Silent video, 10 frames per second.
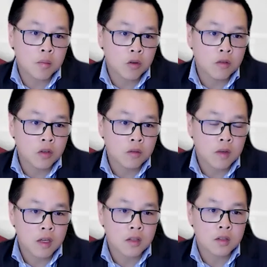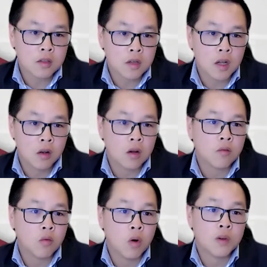improve it, I guess is a lot
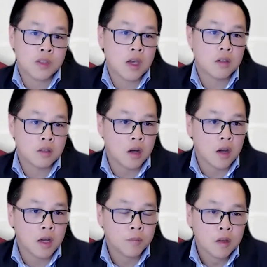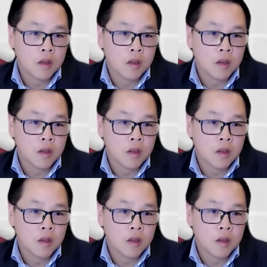of what we're saying tonight.